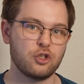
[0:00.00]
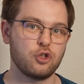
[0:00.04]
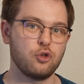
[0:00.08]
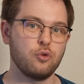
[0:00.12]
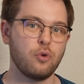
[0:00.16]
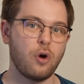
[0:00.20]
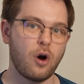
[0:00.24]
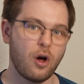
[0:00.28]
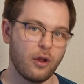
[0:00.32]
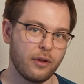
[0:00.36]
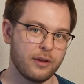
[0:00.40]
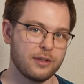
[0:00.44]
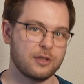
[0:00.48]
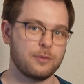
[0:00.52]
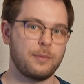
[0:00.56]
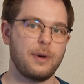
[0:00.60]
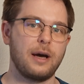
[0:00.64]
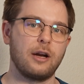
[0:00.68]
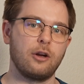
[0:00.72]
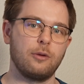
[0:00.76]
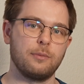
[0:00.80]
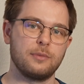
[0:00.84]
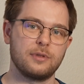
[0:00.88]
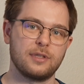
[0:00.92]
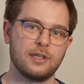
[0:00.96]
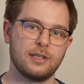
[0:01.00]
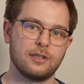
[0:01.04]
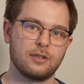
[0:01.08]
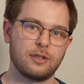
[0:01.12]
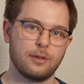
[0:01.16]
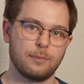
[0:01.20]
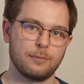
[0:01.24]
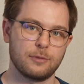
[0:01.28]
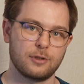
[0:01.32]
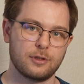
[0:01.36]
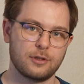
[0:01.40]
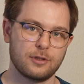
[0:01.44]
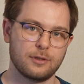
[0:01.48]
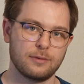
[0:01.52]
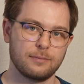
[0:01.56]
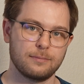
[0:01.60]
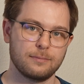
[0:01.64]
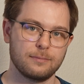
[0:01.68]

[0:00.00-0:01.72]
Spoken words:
to other smart home systems.